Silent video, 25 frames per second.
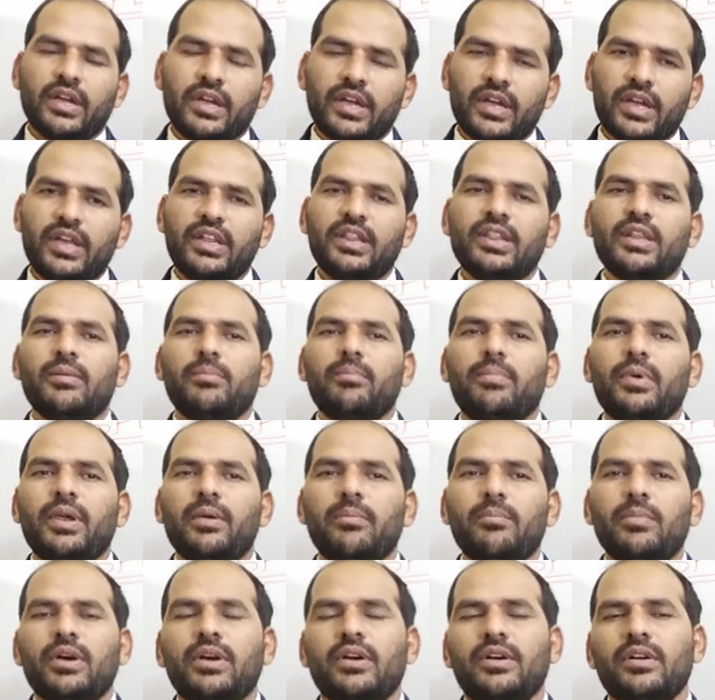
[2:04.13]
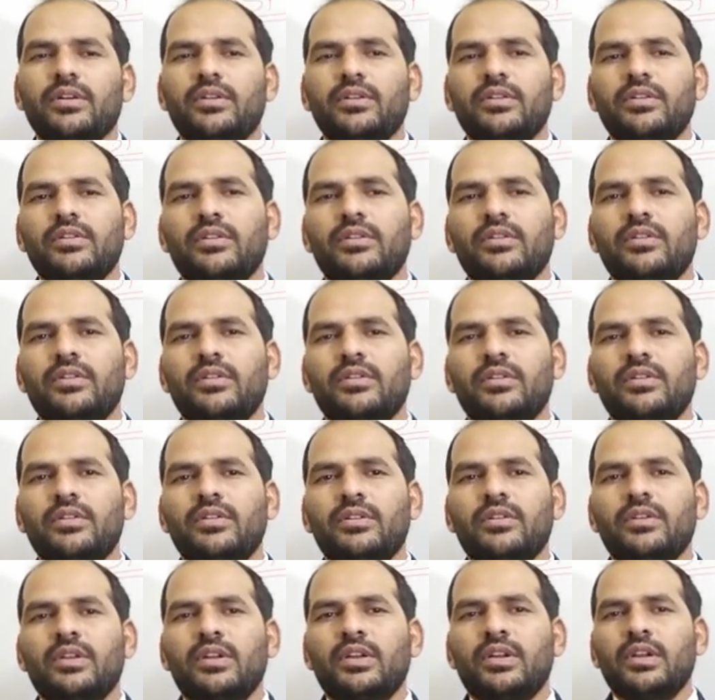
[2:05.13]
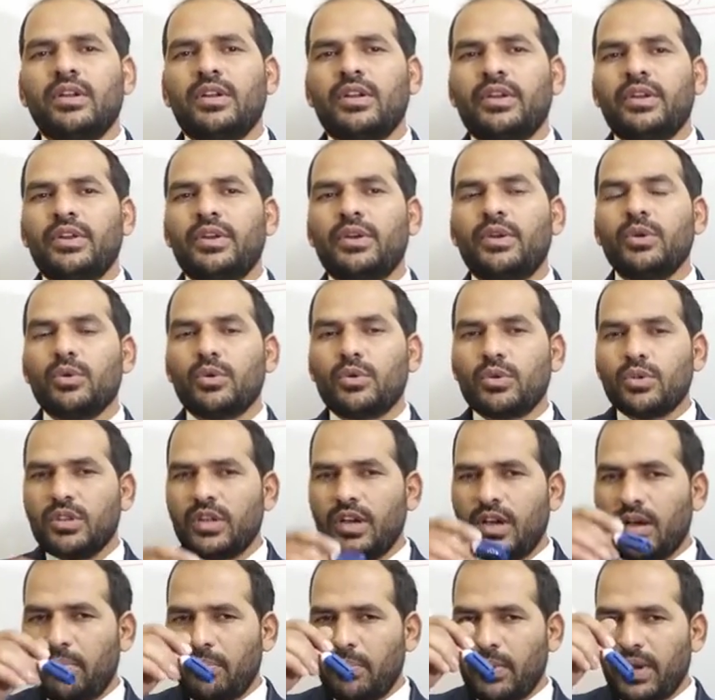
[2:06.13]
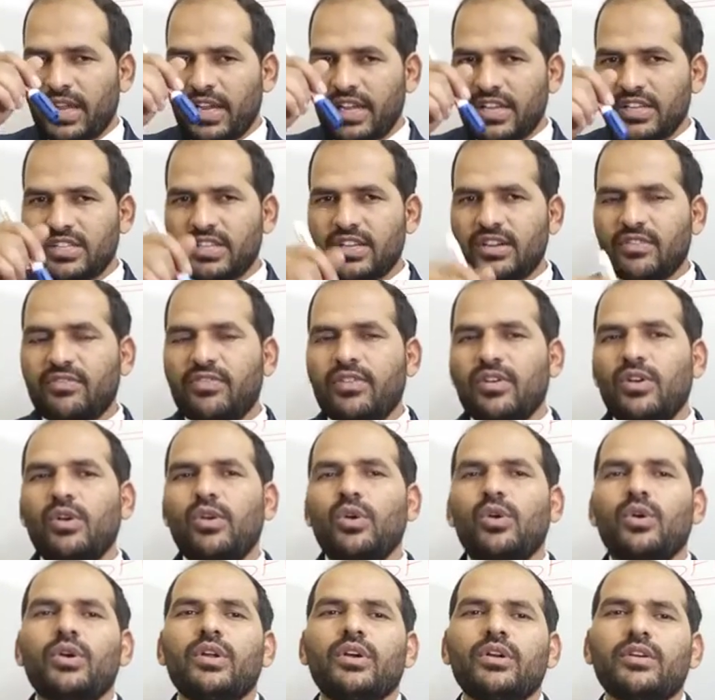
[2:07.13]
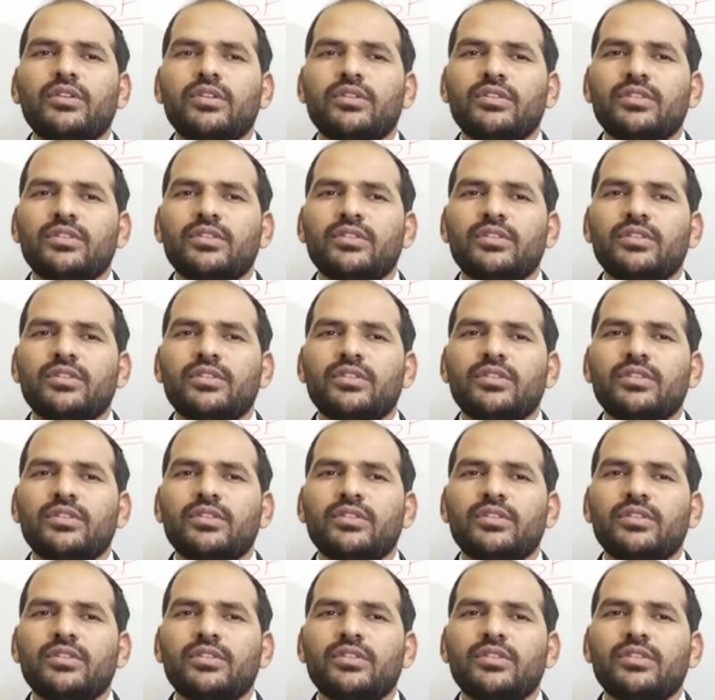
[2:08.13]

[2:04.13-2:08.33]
In the beam, due to the application of load,